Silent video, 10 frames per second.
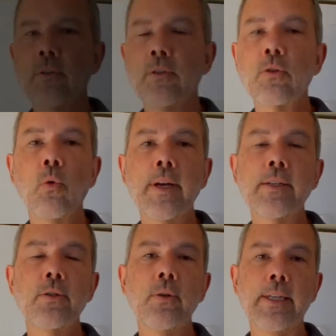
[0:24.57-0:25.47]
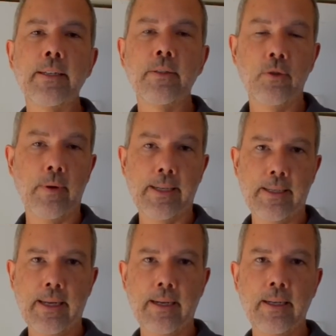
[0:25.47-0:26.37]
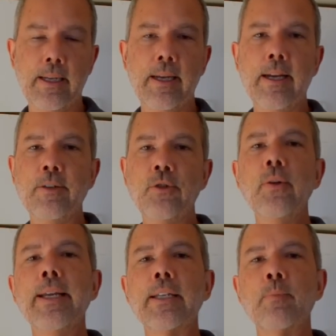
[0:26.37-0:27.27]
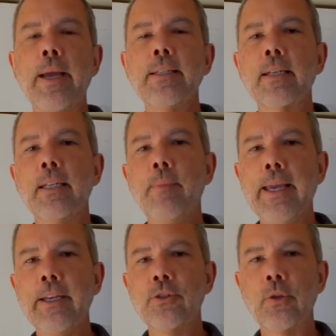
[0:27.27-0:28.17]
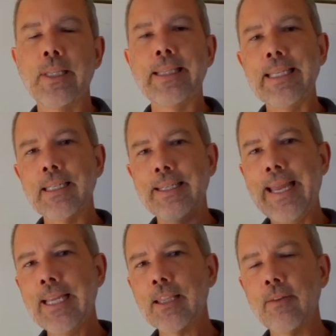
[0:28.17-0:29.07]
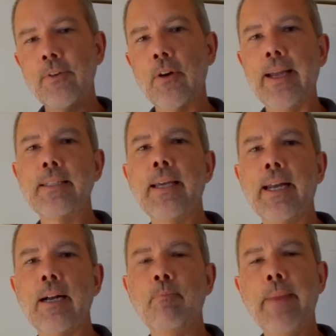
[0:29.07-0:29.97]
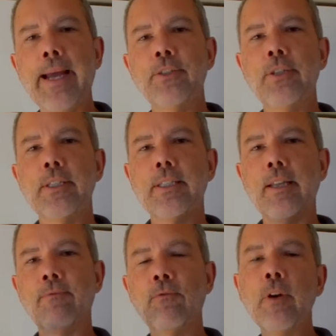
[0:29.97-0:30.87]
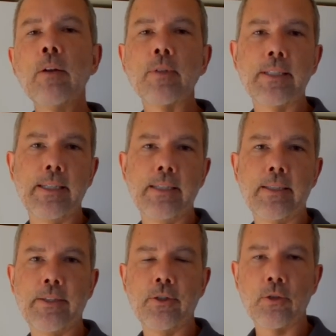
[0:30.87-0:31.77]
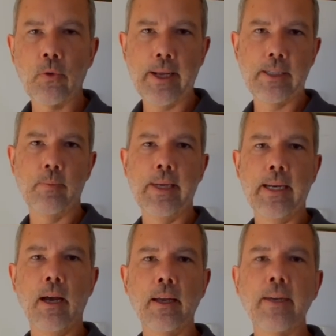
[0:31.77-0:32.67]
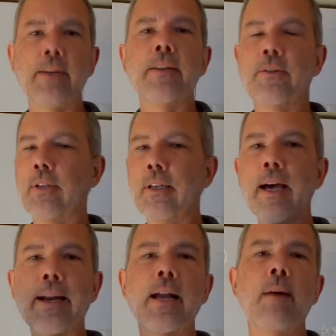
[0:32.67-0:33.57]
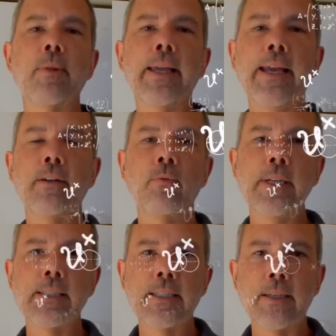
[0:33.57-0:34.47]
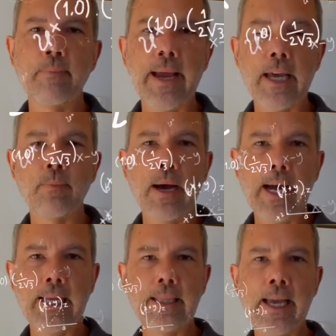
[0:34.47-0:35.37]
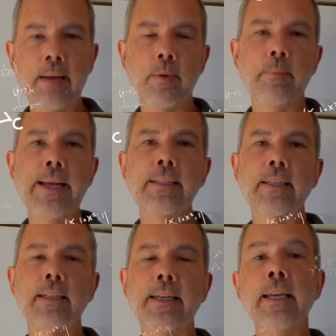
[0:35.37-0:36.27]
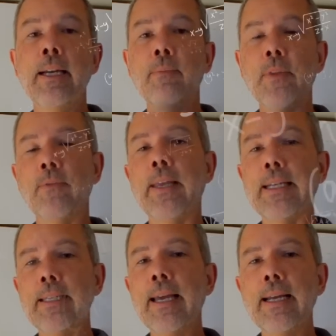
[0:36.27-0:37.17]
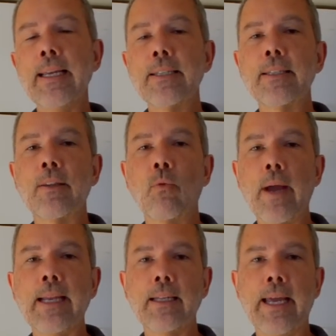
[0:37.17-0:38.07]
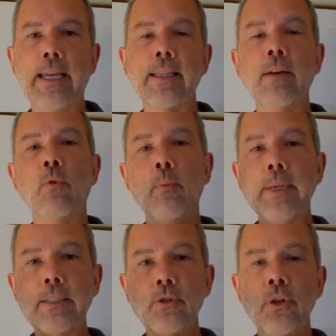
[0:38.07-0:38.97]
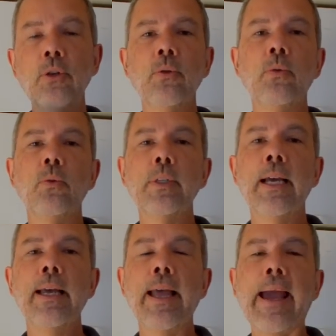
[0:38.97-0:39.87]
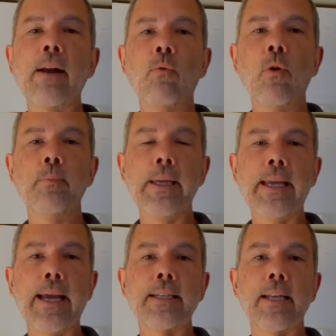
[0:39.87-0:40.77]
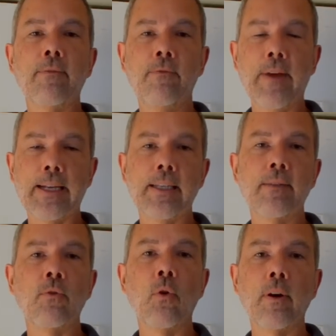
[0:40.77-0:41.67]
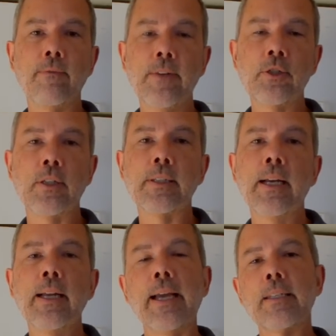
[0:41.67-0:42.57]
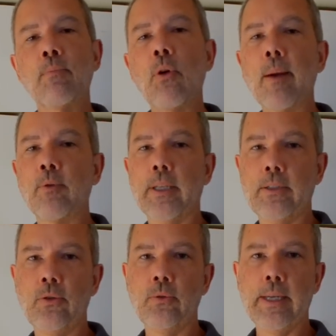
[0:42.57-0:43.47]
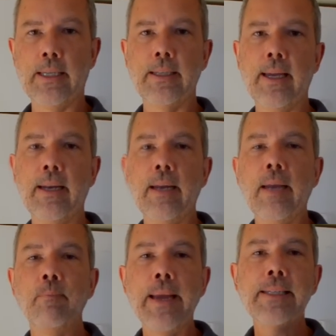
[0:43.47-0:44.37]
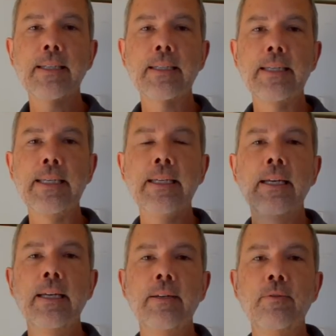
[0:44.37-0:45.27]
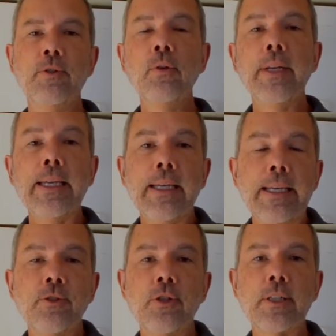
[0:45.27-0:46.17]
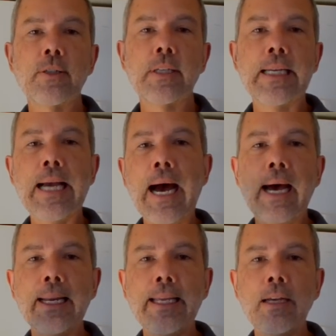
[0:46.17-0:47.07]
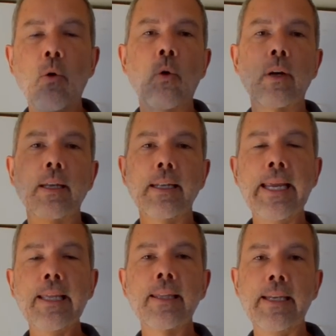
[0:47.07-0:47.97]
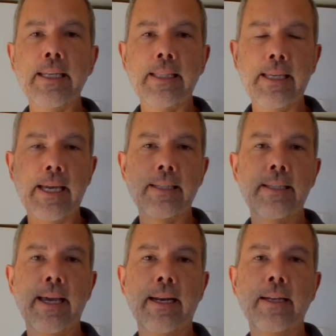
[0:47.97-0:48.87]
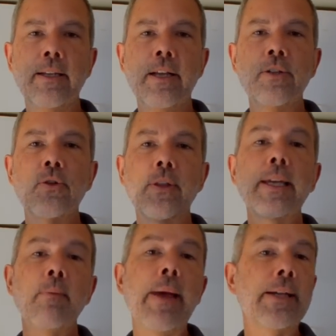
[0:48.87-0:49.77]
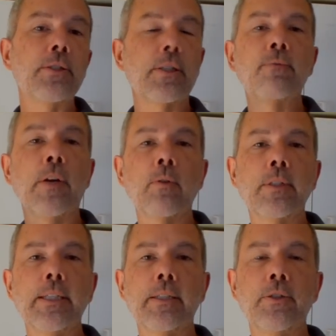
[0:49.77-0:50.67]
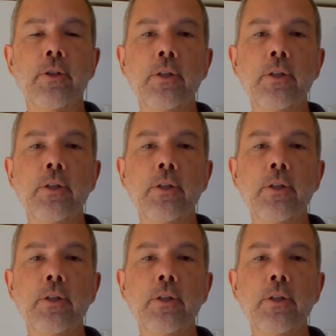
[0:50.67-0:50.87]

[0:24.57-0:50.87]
So what is tuning your antenna? Tuning is basically making sure that the length of your antenna matches the frequencies that you're transmitting on. There's a lot of complicated reasons and math behind that, but basically, if the antenna isn't the right length, it won't be tuned and it won't be as effective or efficient as a properly tuned antenna. And basically, tuning is just cutting or lengthening the antenna so that it matches the frequencies that you're